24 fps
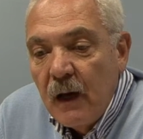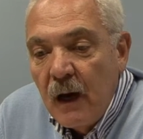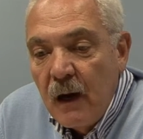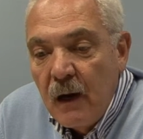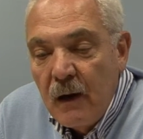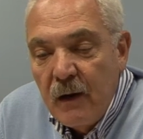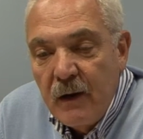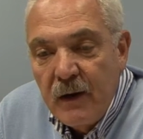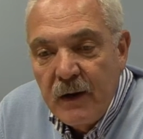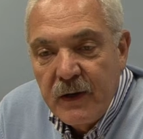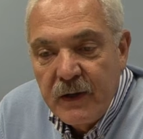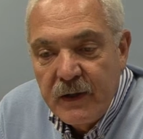
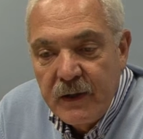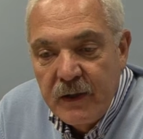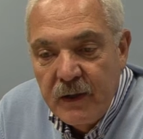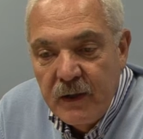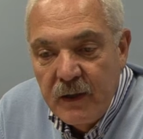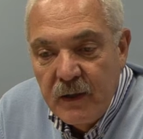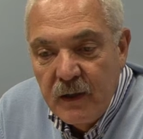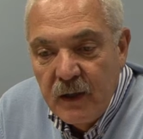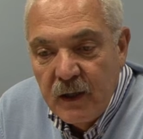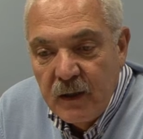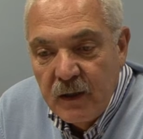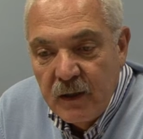are
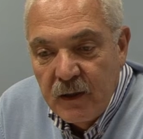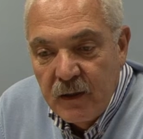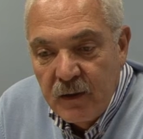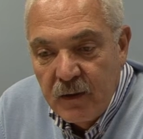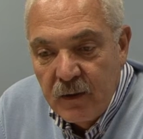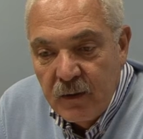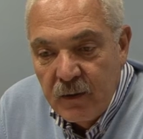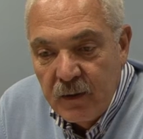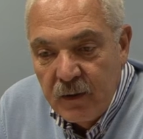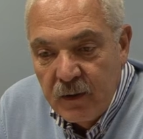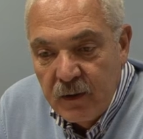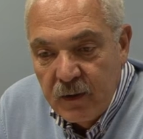
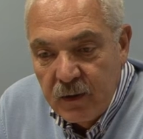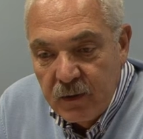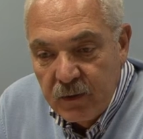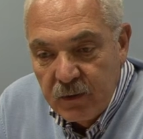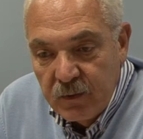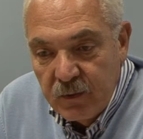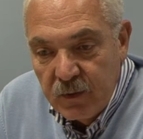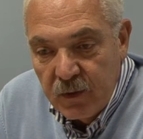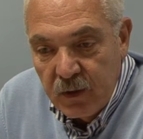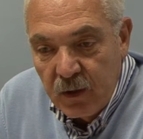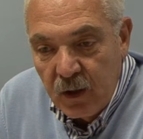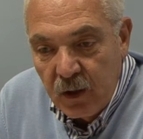uh,
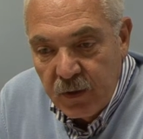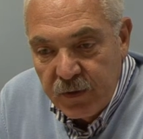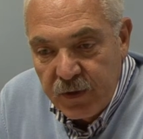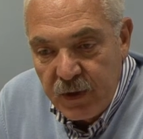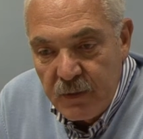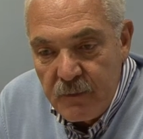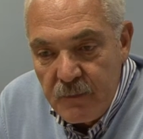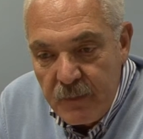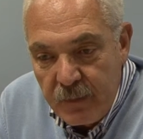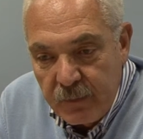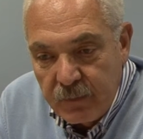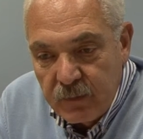
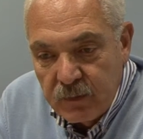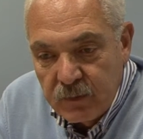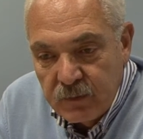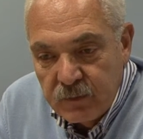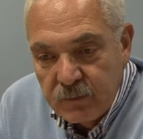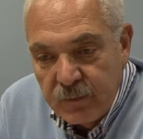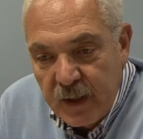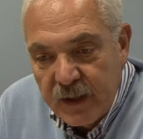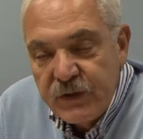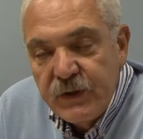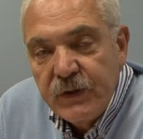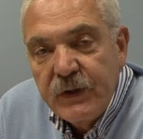autom
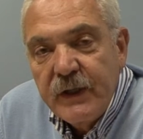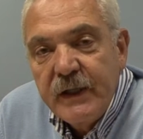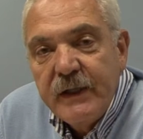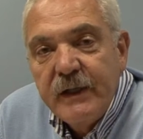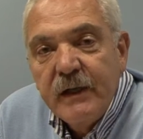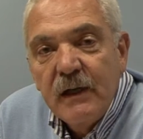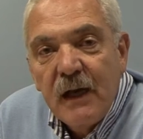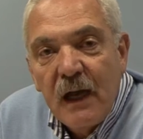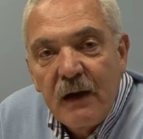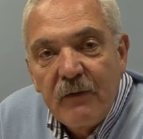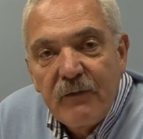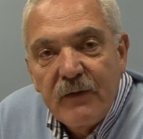
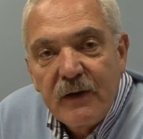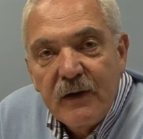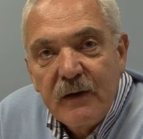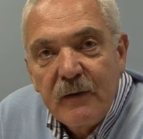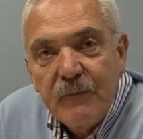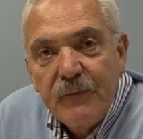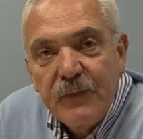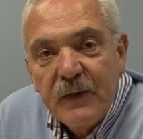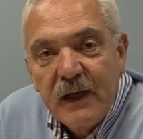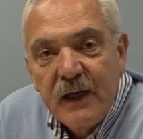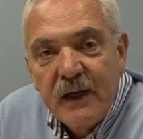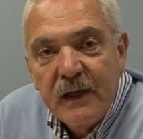maturity
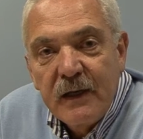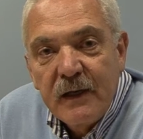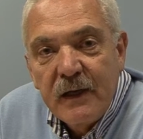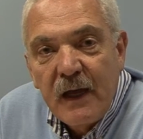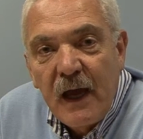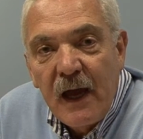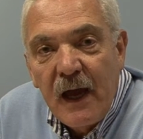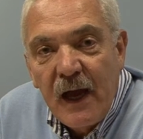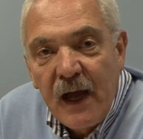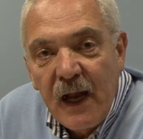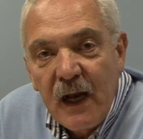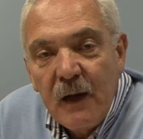level and
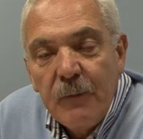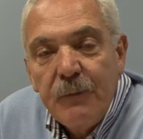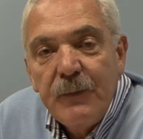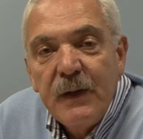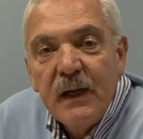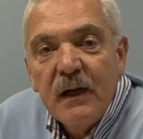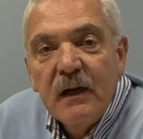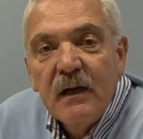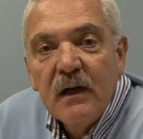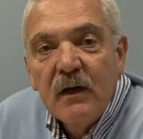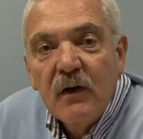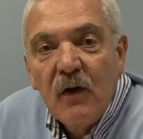
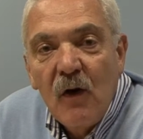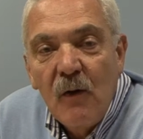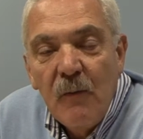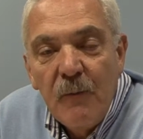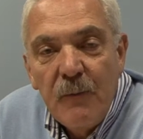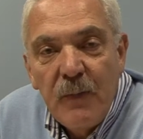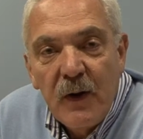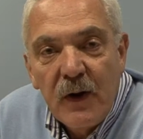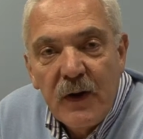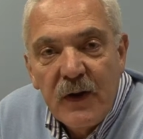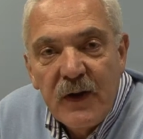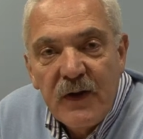helping
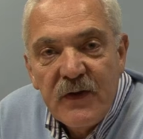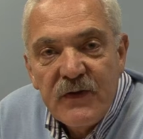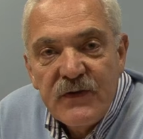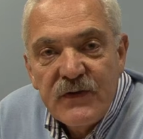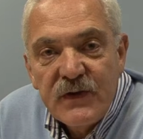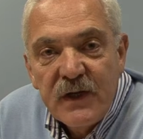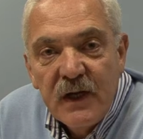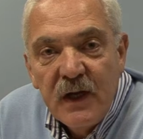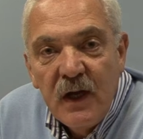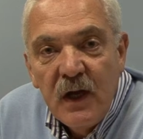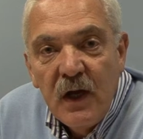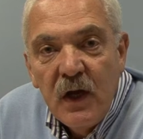
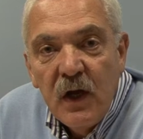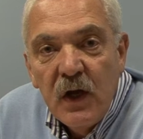companies